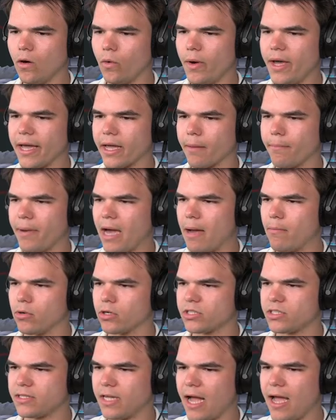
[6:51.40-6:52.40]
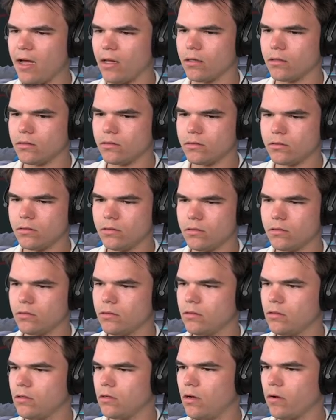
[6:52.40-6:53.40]
Oh wait, I can buy more style.
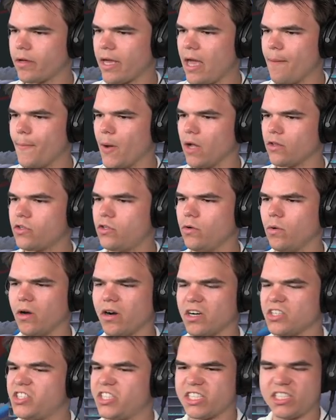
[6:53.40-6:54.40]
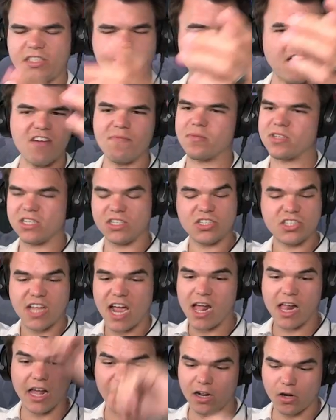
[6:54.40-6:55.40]
Okay, bought 265%
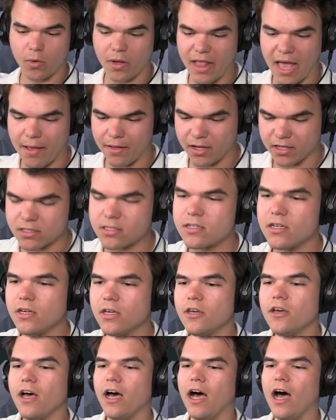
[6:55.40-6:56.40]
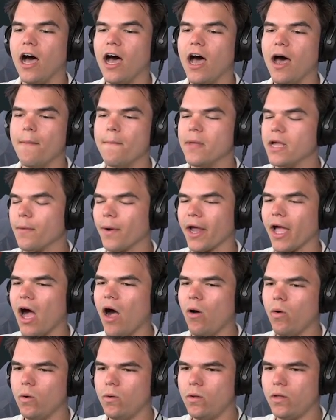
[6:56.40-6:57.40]
style. I don't know what that does. Here we
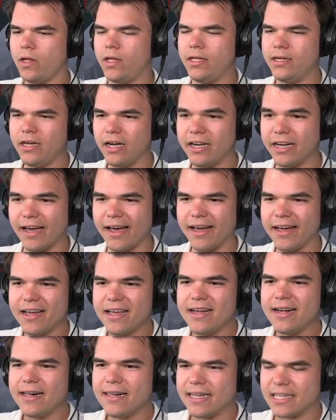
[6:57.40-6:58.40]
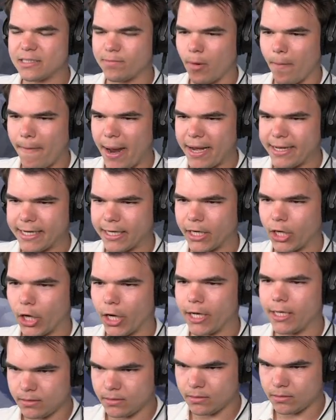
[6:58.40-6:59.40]
go. That's momented.
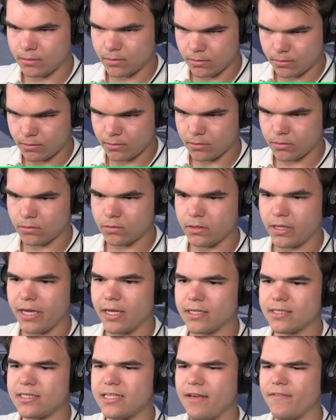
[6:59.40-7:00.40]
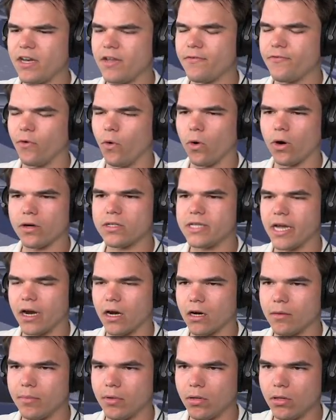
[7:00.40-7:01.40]
Good. 74.
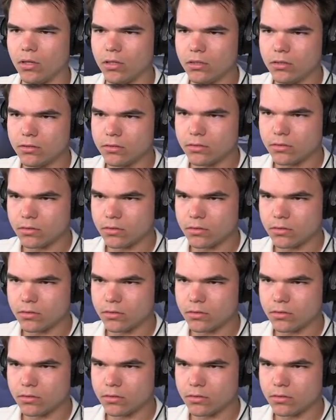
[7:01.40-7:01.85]
Terrible.